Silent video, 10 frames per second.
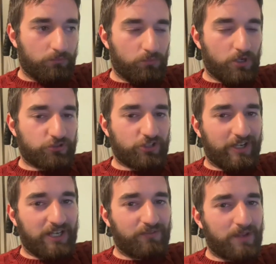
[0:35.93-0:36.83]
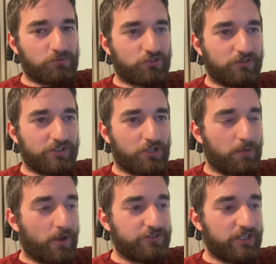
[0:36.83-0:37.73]
Whilst I have absolutely
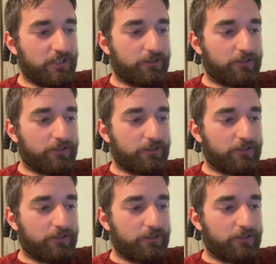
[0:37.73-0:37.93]
no idea